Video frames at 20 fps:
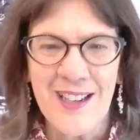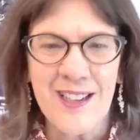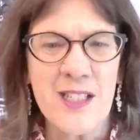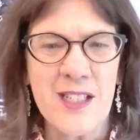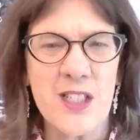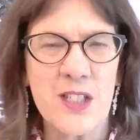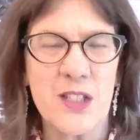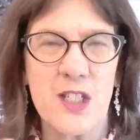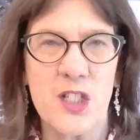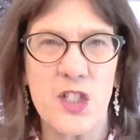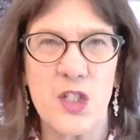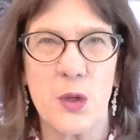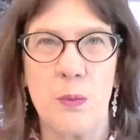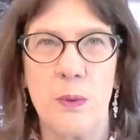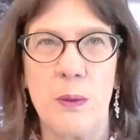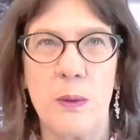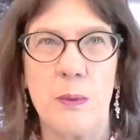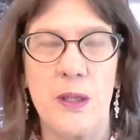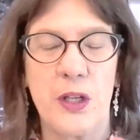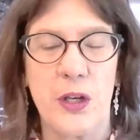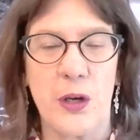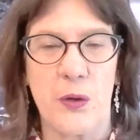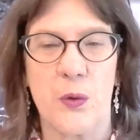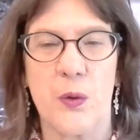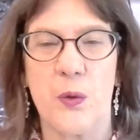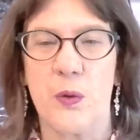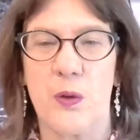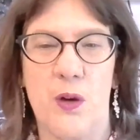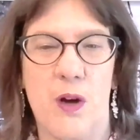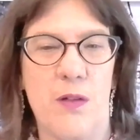And so we would
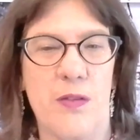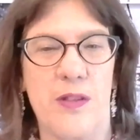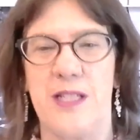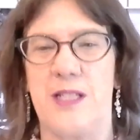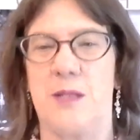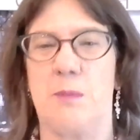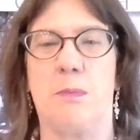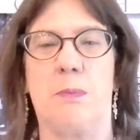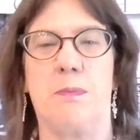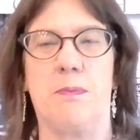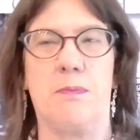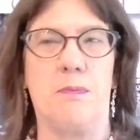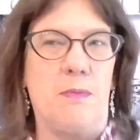go to all these,